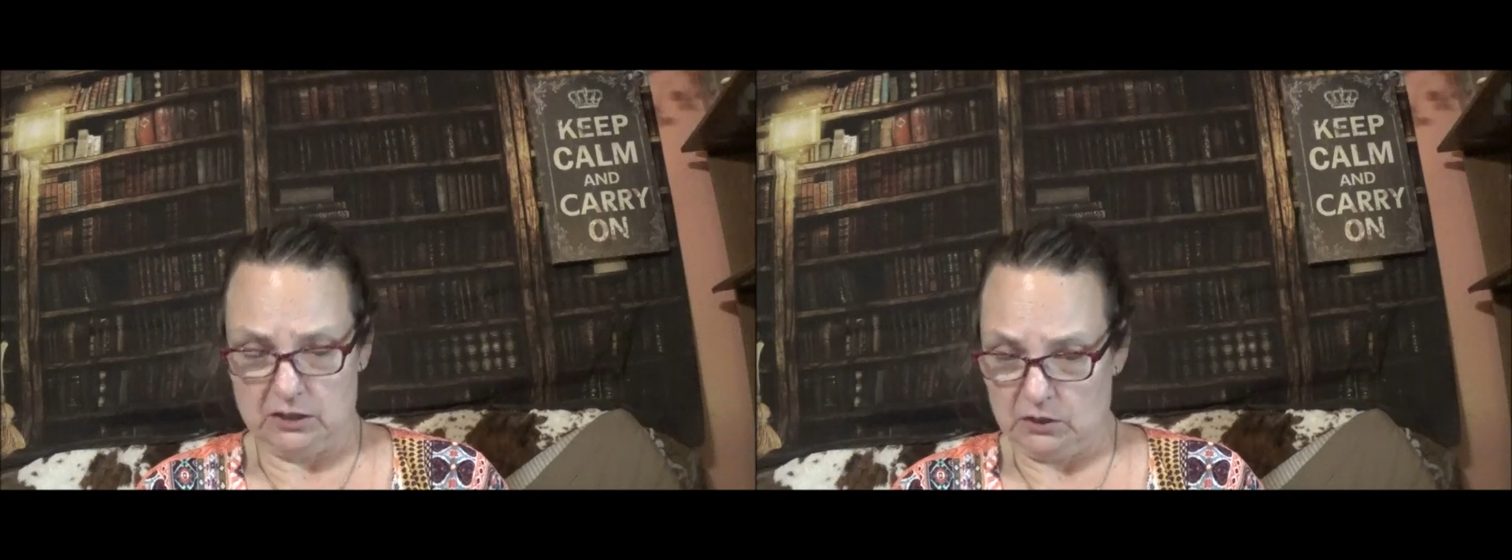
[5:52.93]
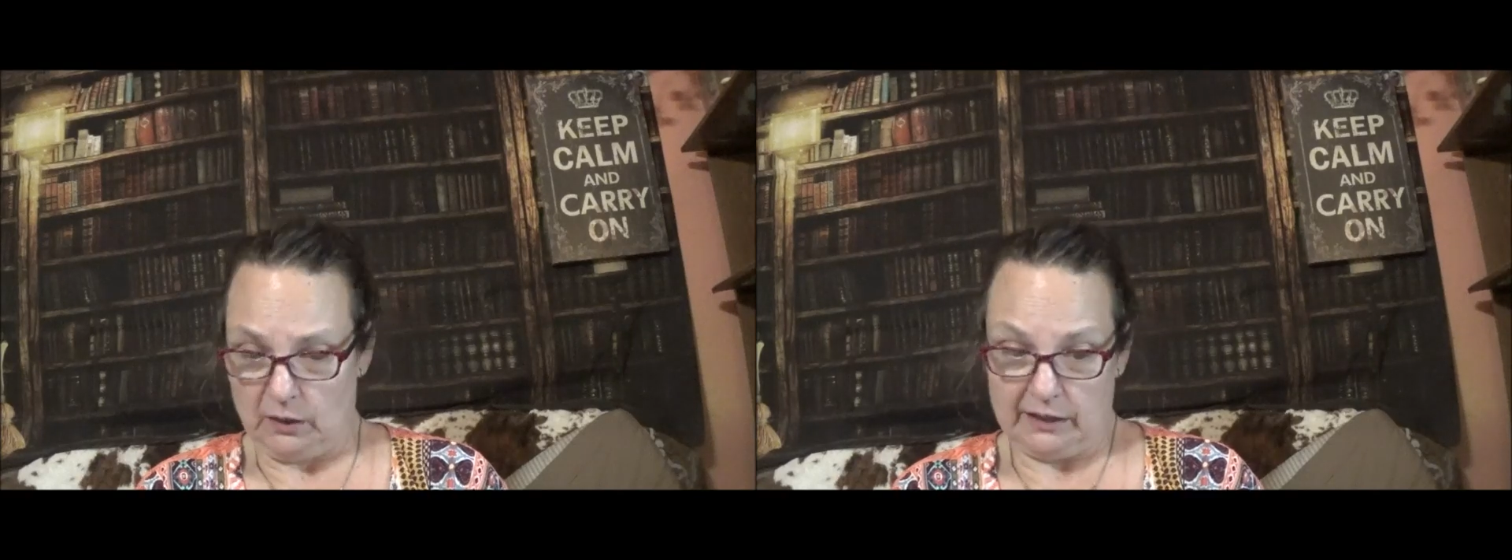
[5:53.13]

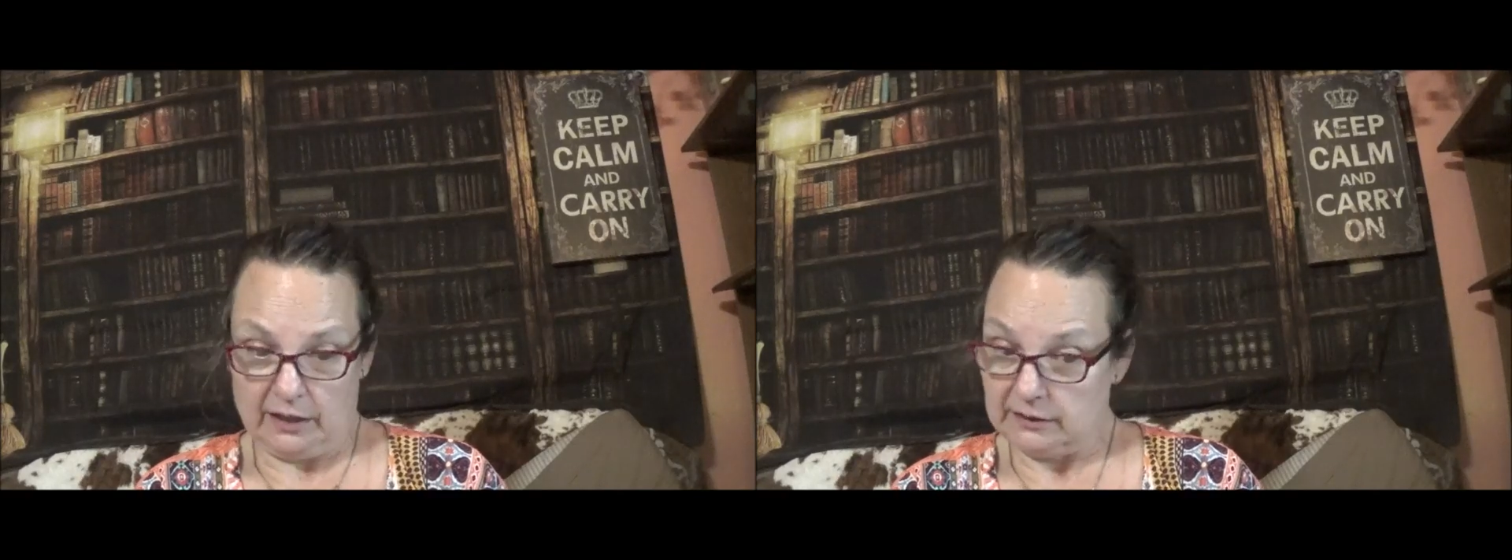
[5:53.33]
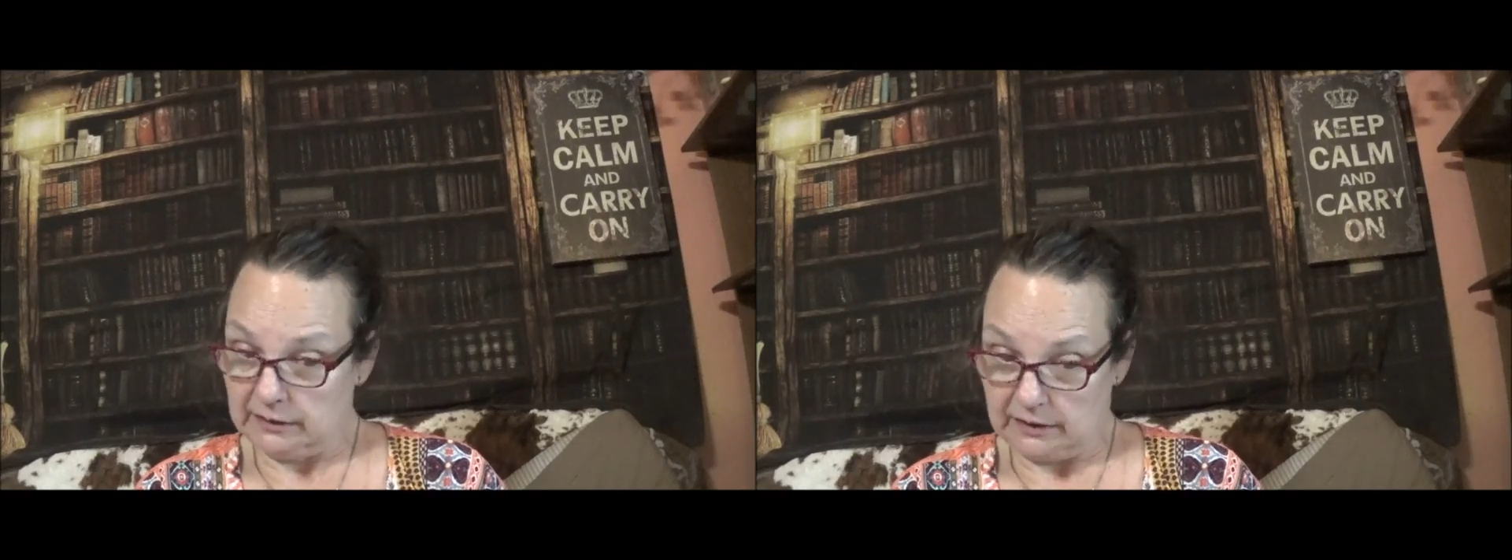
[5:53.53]
so I
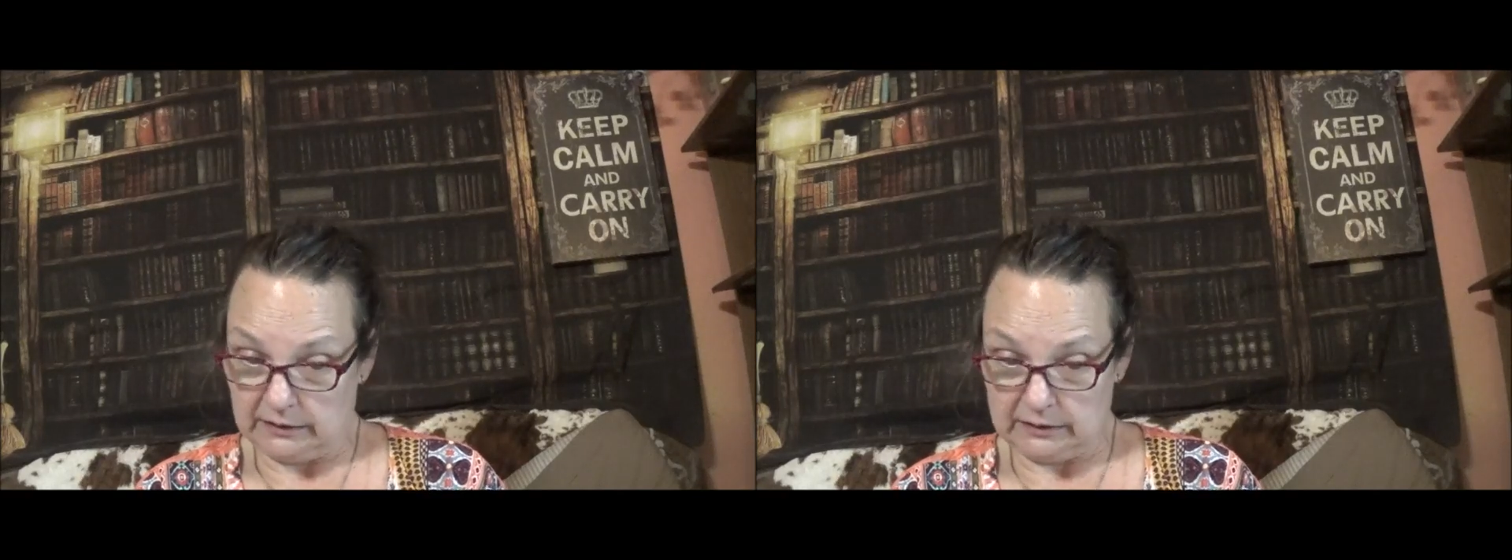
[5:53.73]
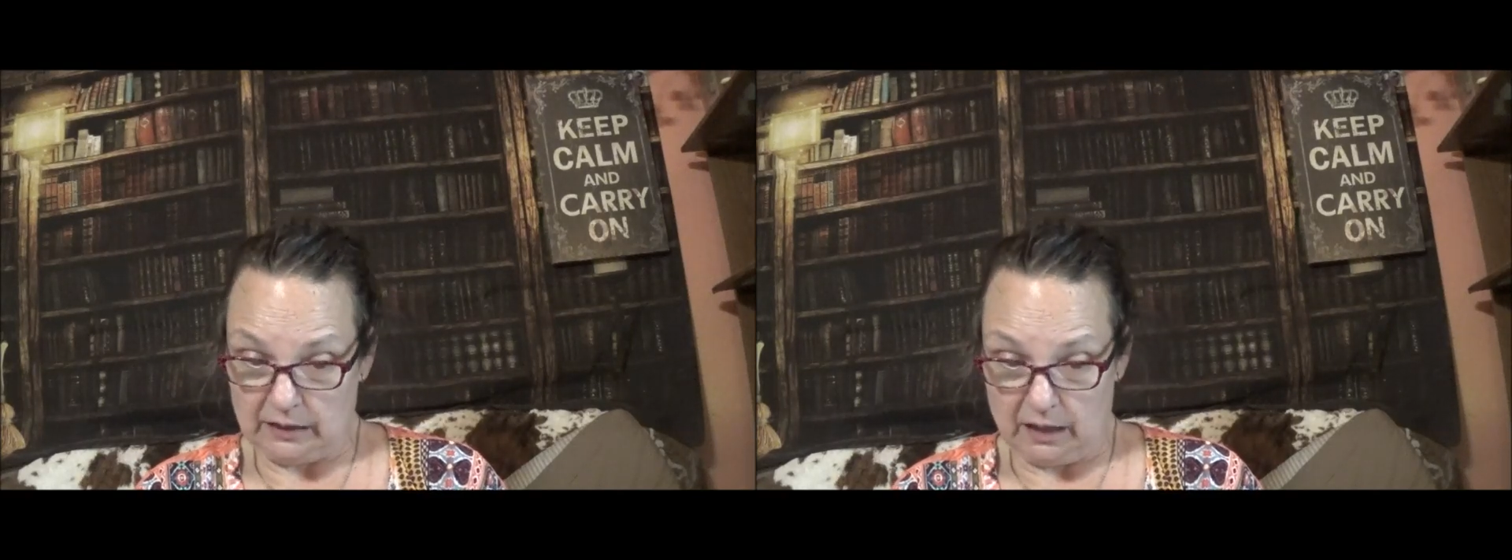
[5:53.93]
guess it
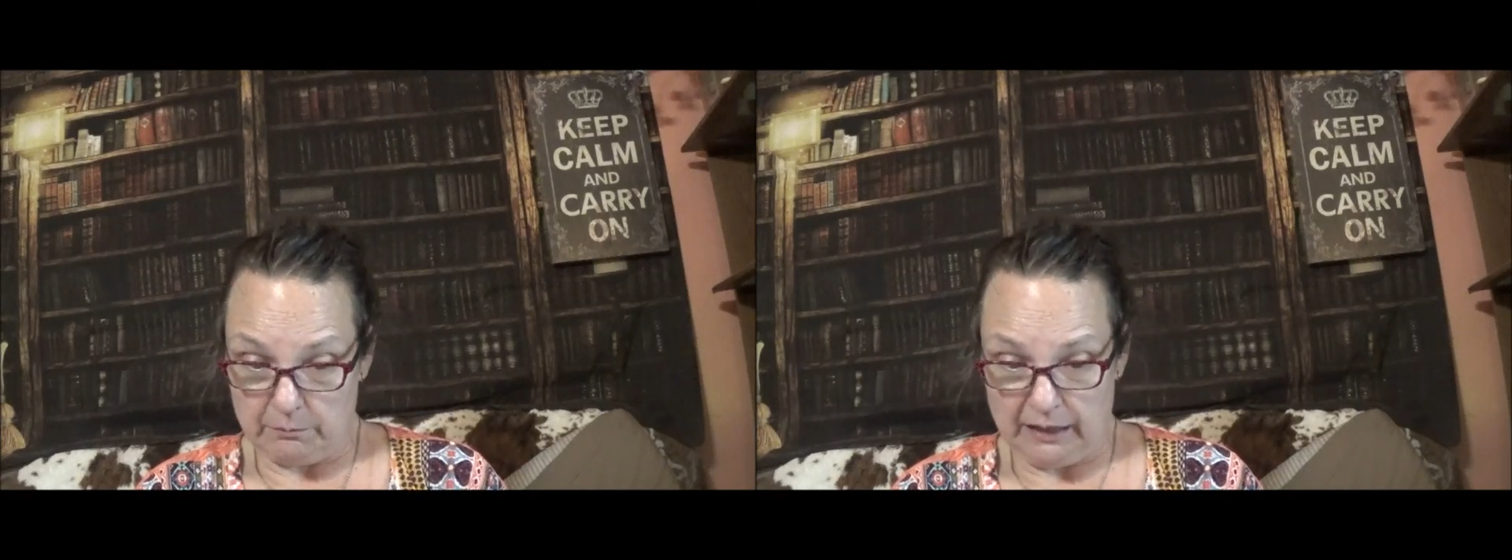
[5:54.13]
does not